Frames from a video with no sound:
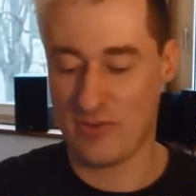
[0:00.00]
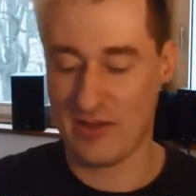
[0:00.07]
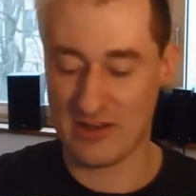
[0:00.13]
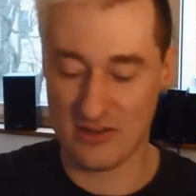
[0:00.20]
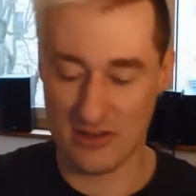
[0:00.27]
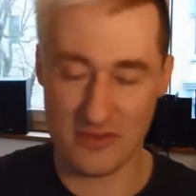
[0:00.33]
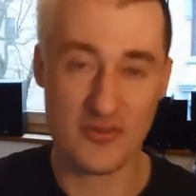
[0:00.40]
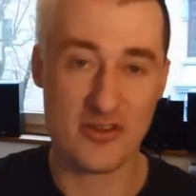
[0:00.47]
quite
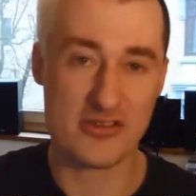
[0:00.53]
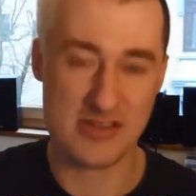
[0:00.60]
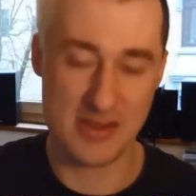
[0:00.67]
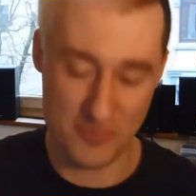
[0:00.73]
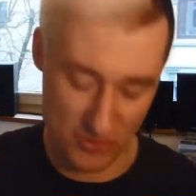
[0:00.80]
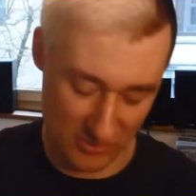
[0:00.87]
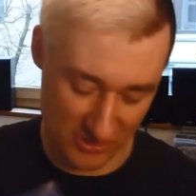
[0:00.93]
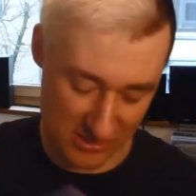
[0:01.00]
a lot of
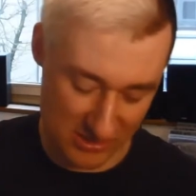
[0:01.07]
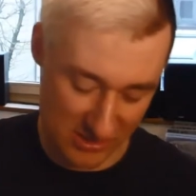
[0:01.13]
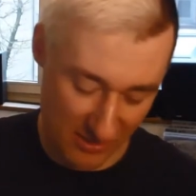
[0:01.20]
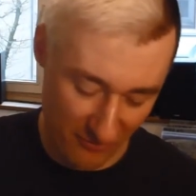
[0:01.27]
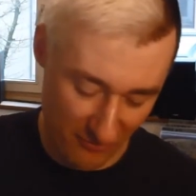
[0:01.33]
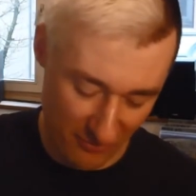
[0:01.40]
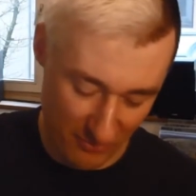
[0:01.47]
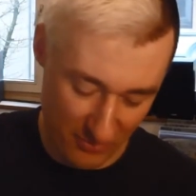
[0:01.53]
conceptual
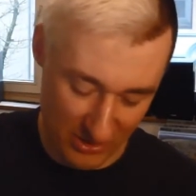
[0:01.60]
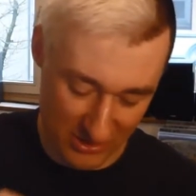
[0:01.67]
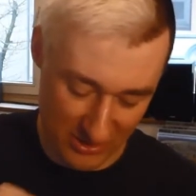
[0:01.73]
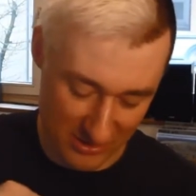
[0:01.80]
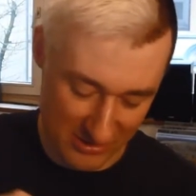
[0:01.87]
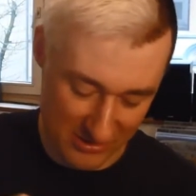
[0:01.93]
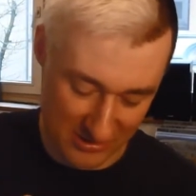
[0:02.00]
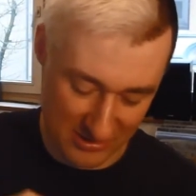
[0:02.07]
stuff
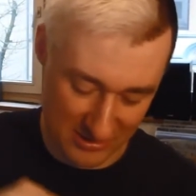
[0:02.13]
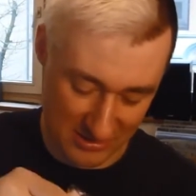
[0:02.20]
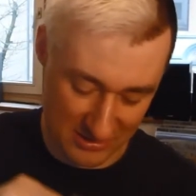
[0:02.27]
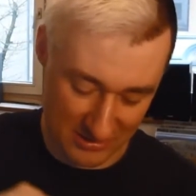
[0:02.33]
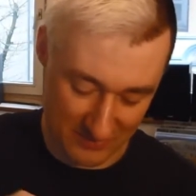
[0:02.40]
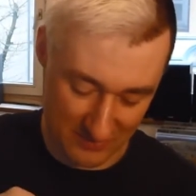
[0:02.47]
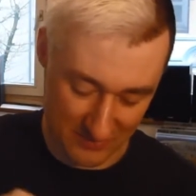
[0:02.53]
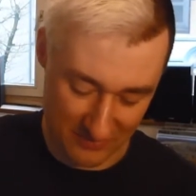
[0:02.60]
because
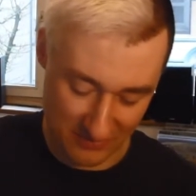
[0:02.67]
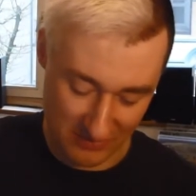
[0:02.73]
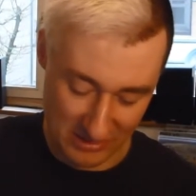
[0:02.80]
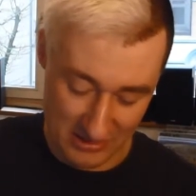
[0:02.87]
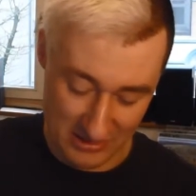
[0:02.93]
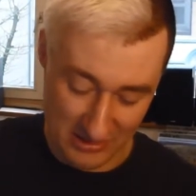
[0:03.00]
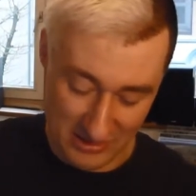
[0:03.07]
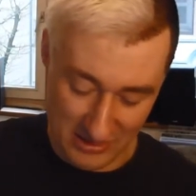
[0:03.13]
um,
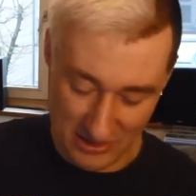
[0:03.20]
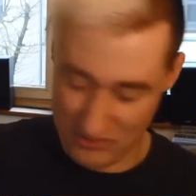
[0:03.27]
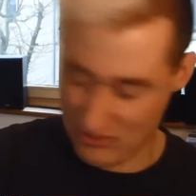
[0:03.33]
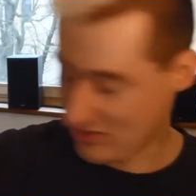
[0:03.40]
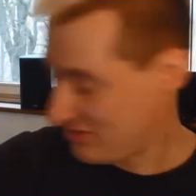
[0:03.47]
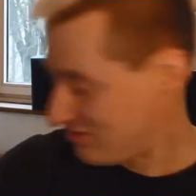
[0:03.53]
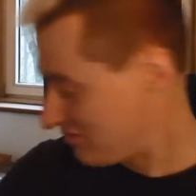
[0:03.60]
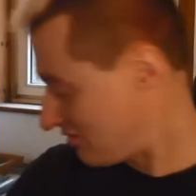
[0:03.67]

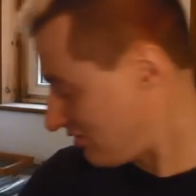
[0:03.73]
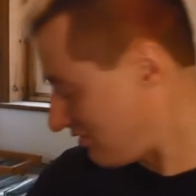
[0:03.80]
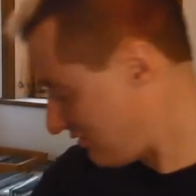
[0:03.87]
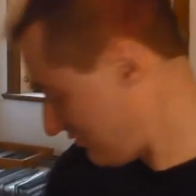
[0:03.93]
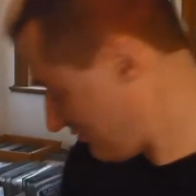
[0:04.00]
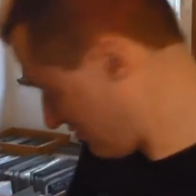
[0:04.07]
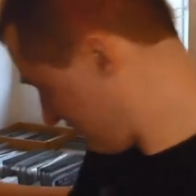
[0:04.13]
just to